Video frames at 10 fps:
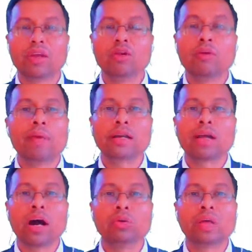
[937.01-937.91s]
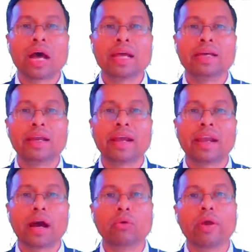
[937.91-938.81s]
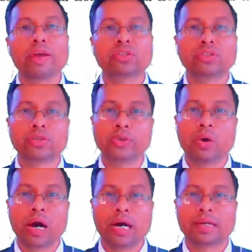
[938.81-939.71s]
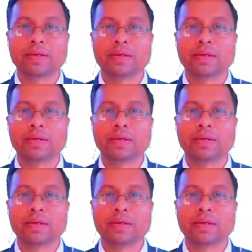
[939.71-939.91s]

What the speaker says: no matter how tired and how aged you are.